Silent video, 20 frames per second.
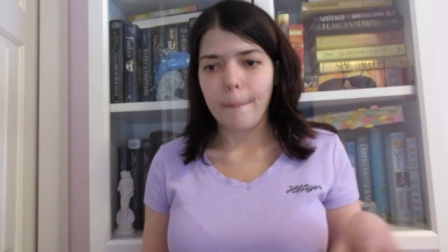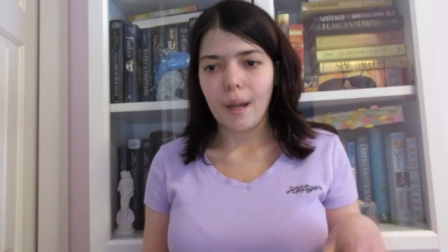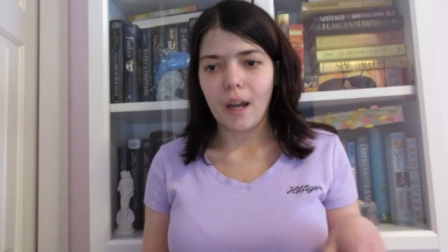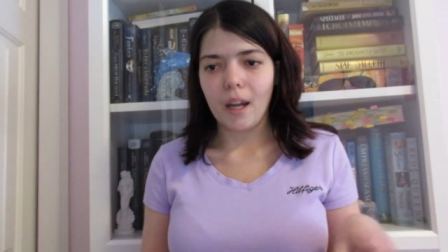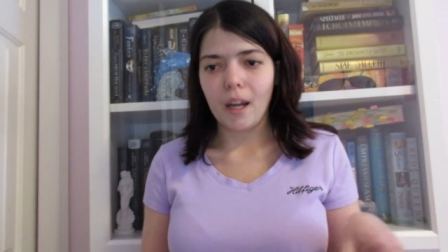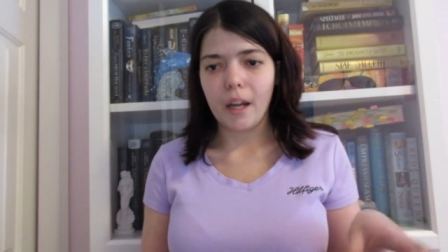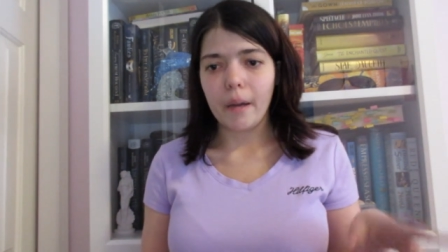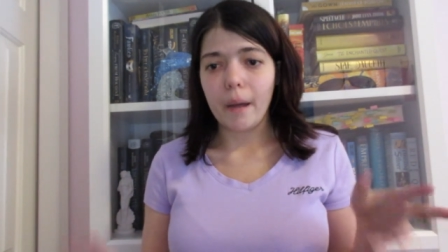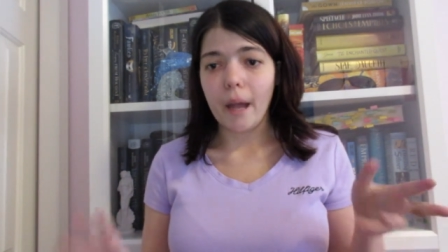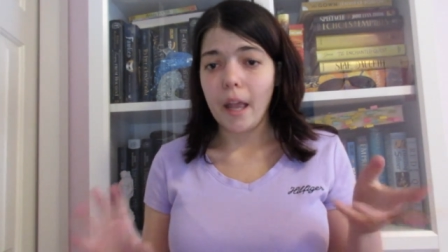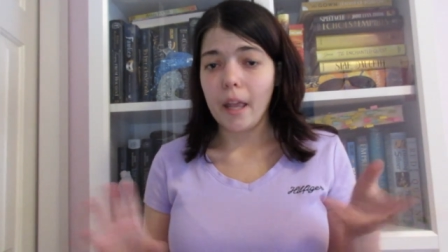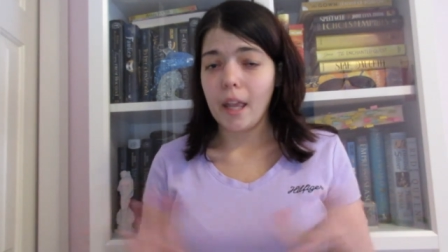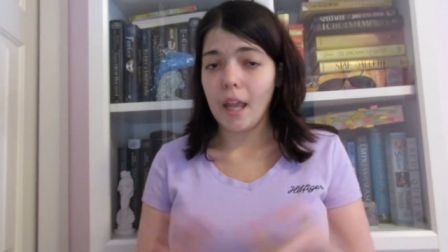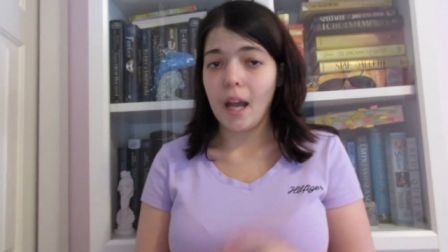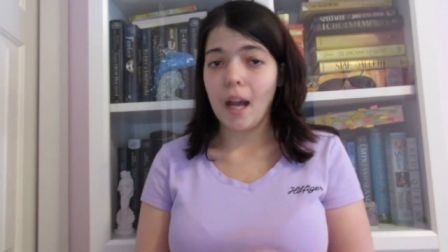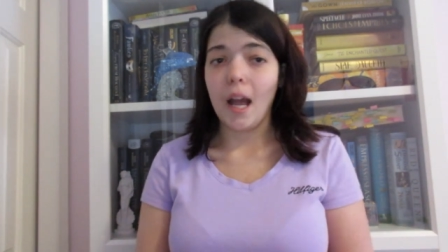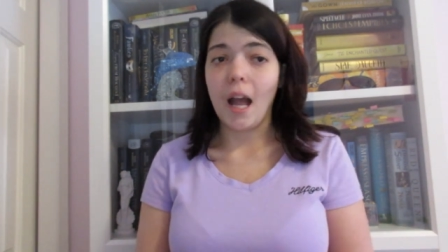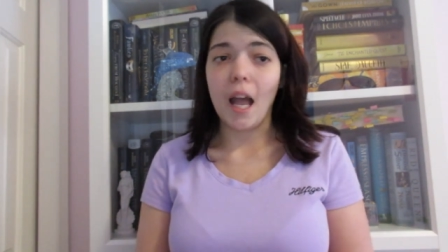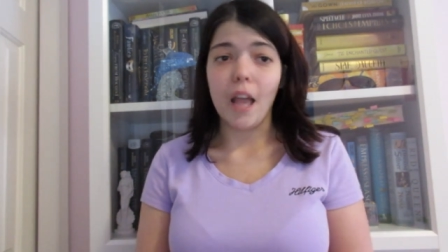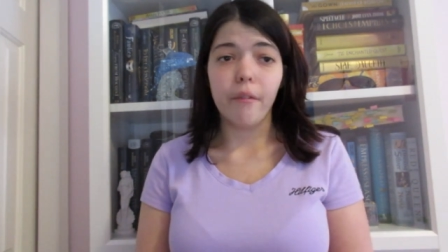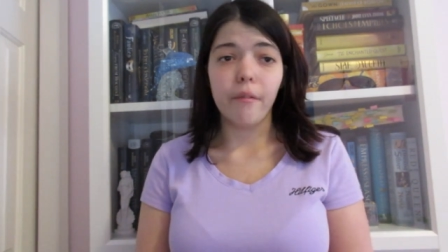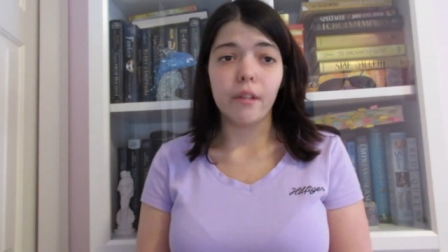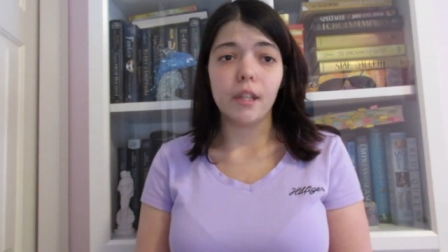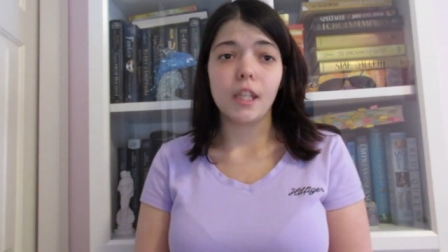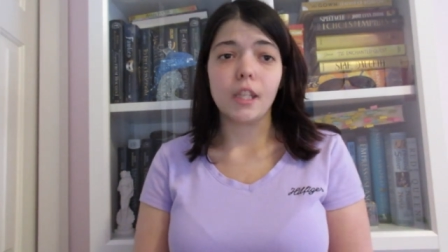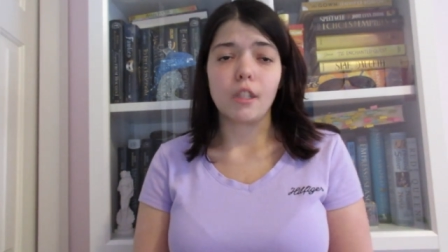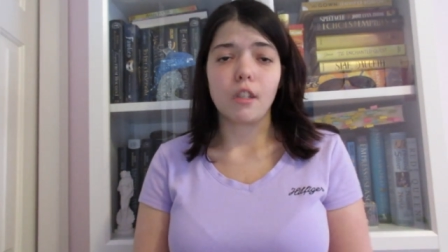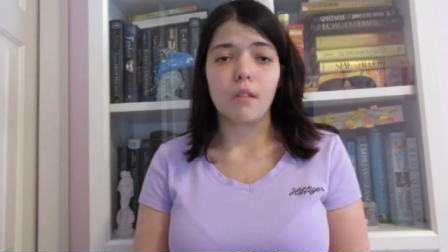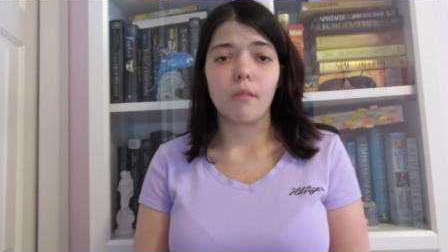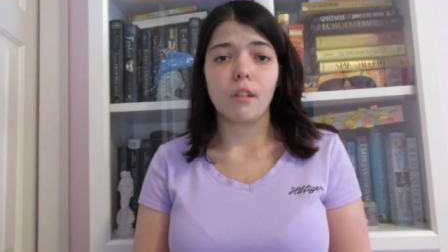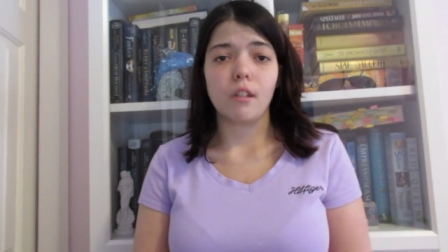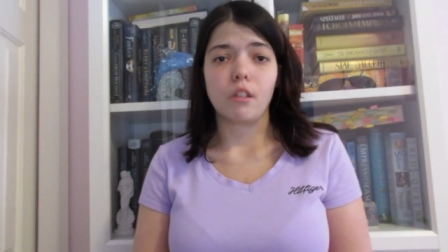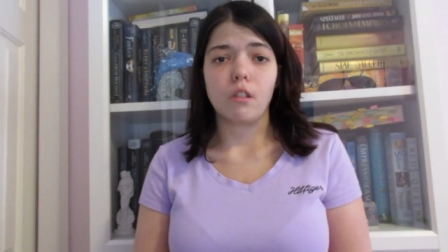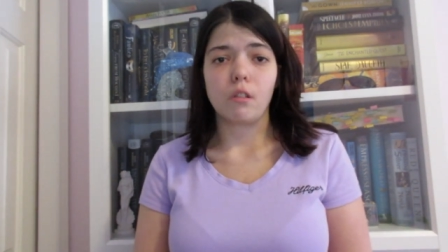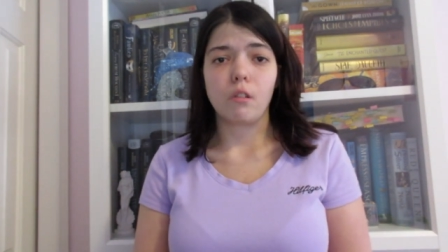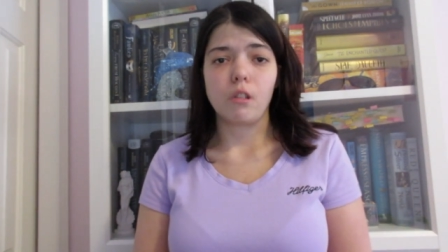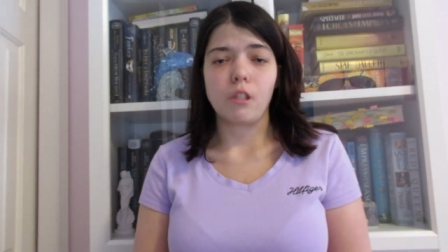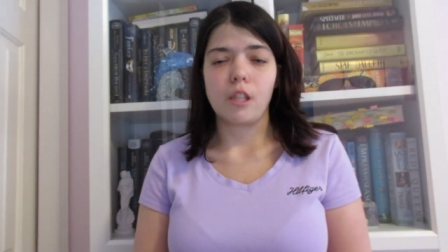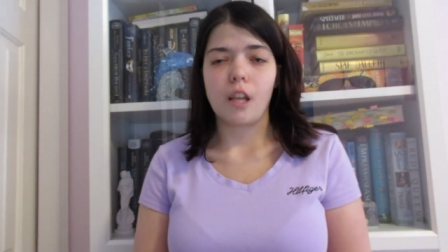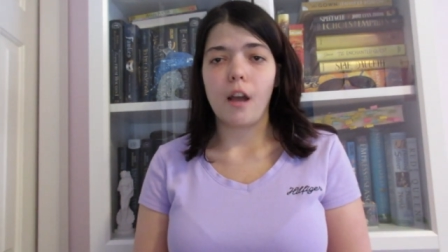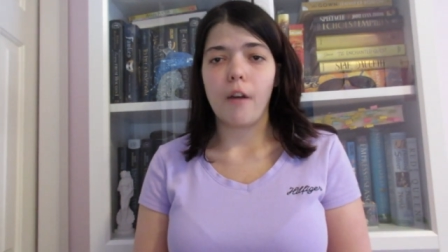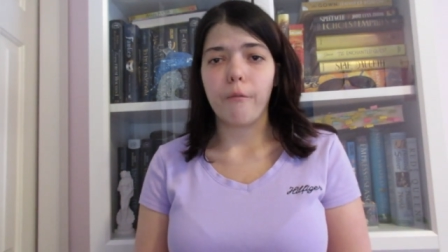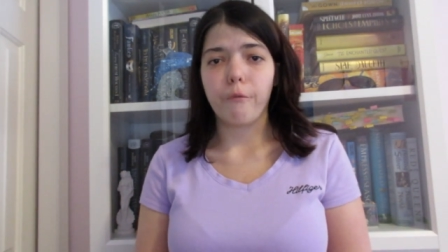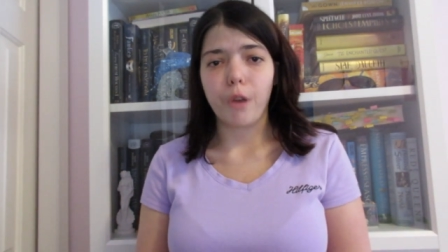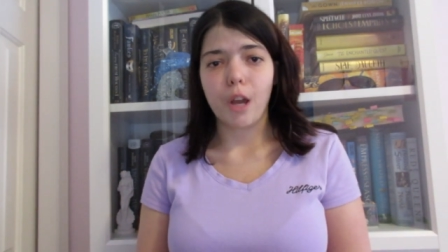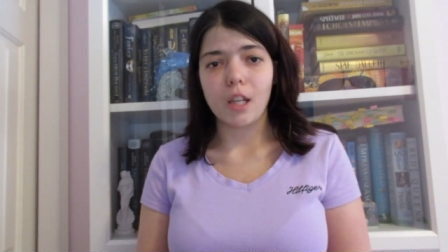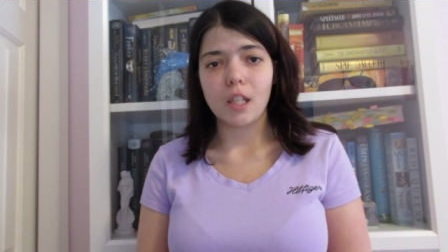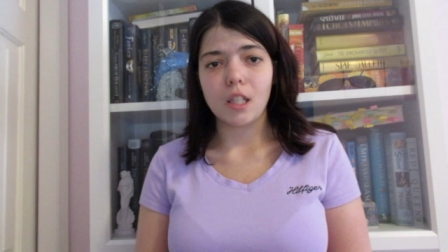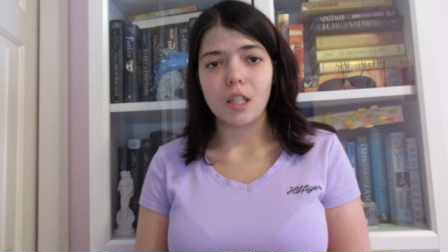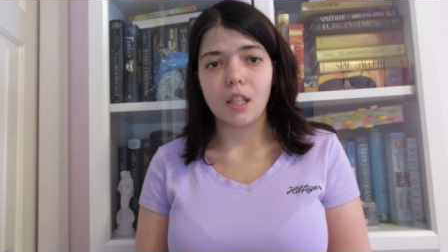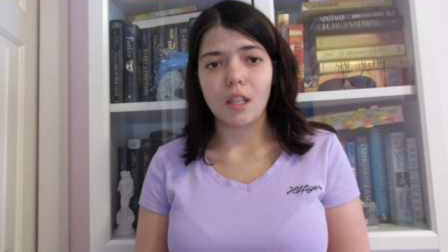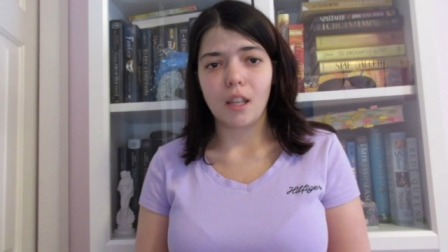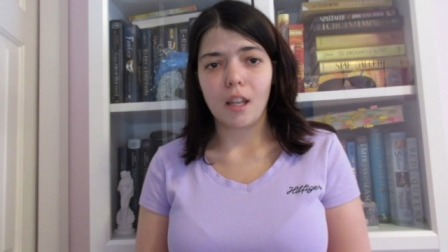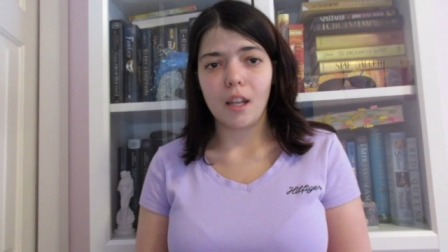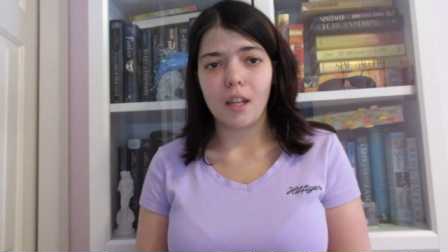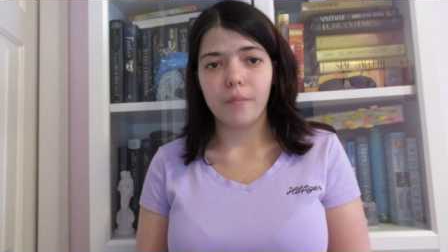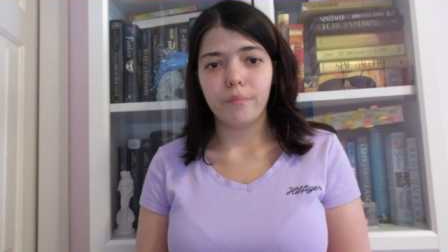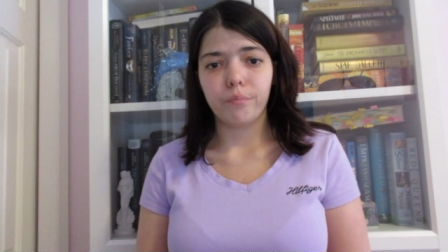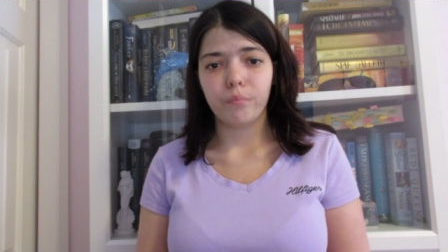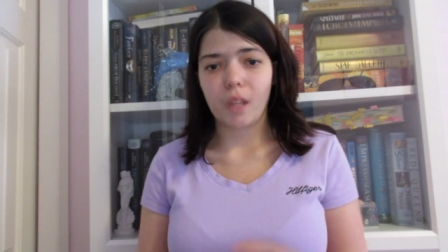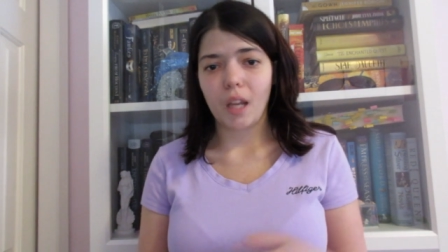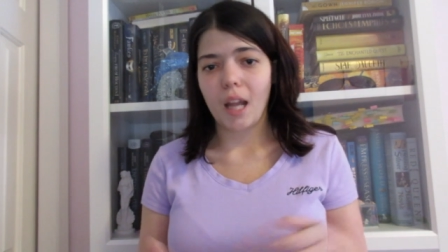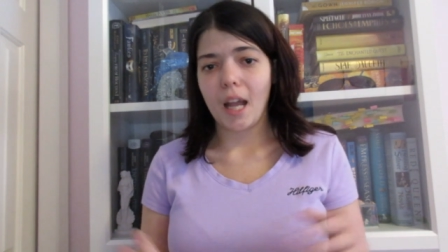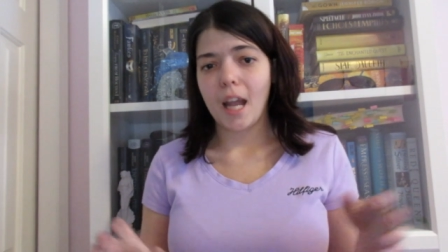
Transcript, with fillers: But uh, yeah, I really do want to start writing again.